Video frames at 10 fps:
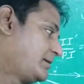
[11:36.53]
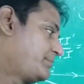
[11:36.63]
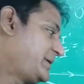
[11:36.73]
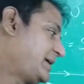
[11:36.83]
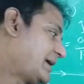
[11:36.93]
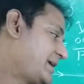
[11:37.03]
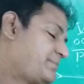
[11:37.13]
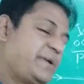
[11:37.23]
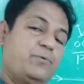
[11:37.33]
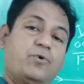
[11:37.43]

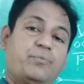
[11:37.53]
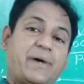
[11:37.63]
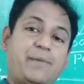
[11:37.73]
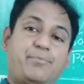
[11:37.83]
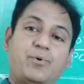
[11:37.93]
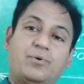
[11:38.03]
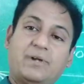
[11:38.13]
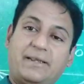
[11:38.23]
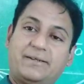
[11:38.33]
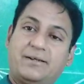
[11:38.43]
PIPO, PIPO,
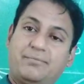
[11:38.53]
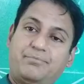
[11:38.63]
like that.